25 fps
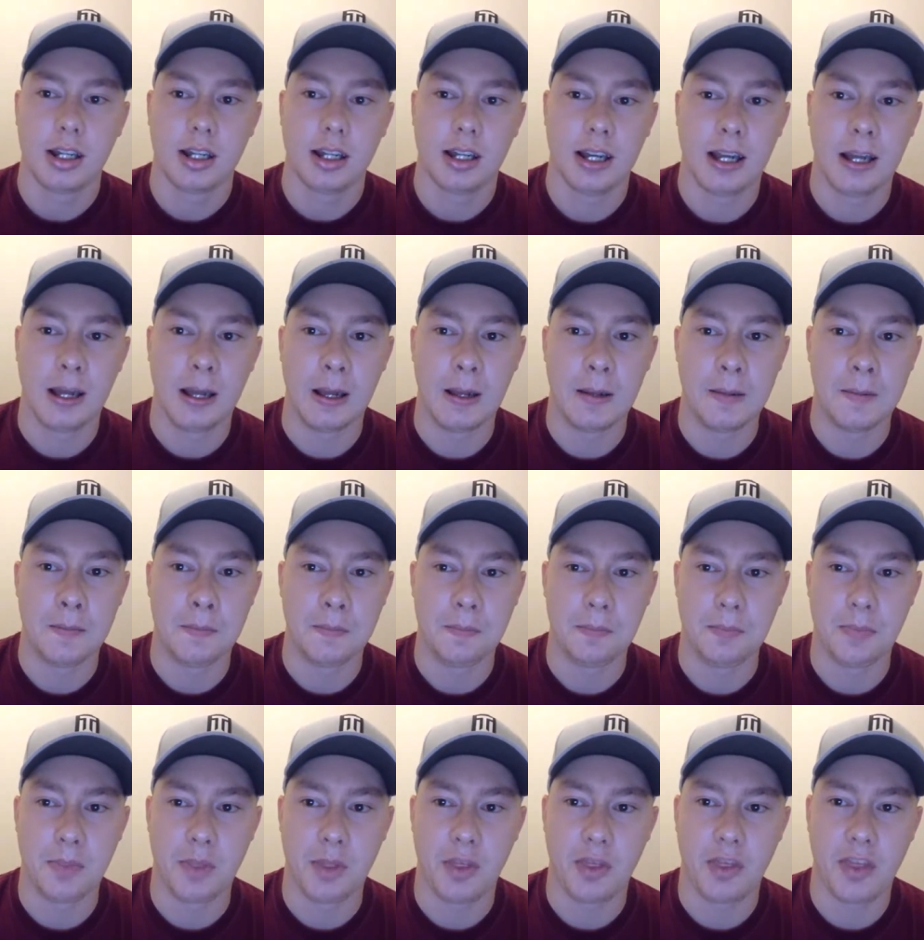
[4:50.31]

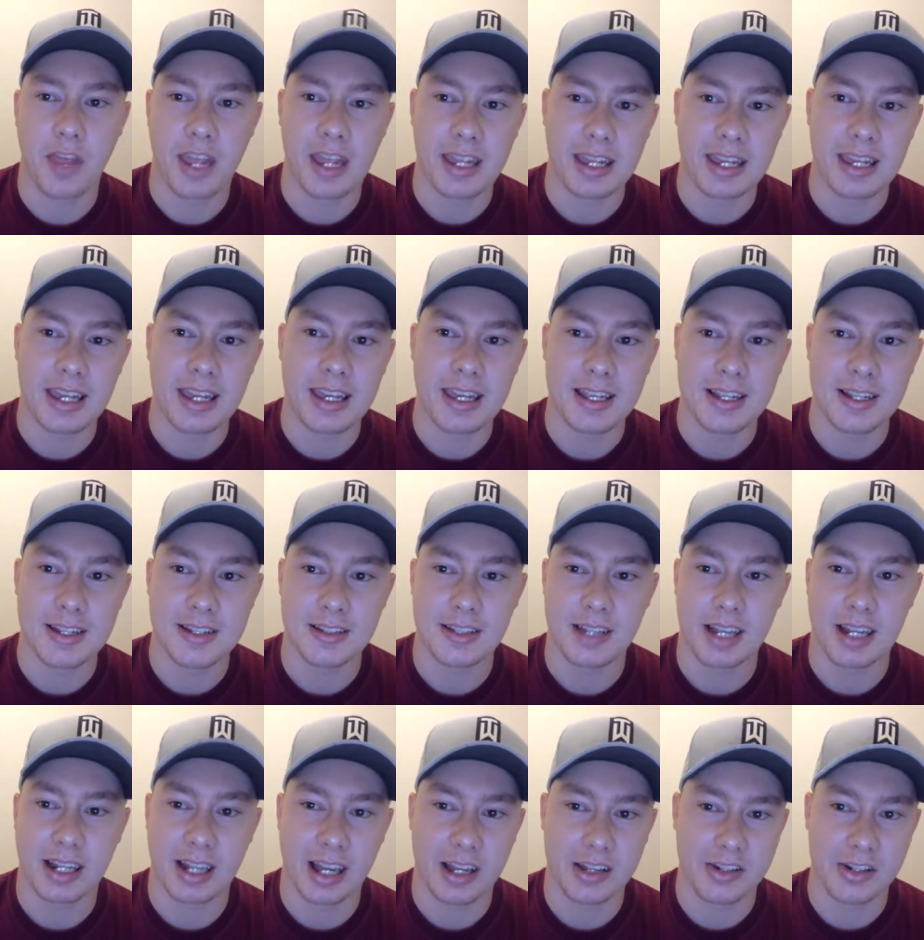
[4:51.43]
The thing is,
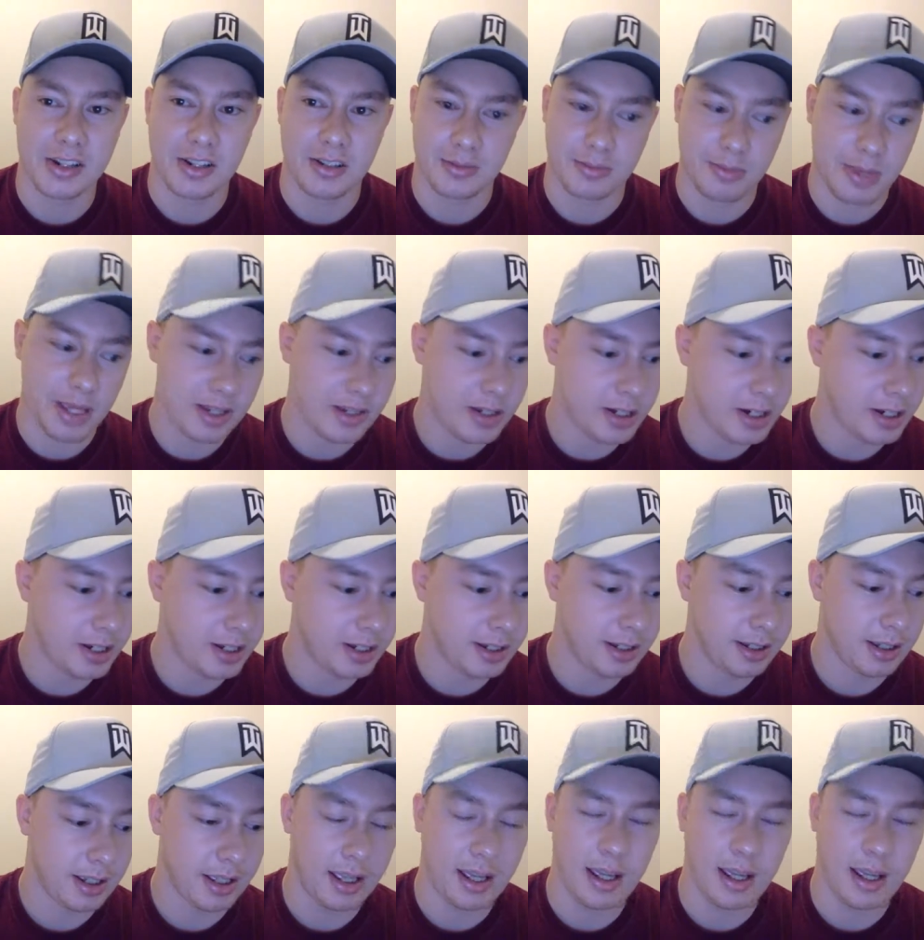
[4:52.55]
like I just mentioned,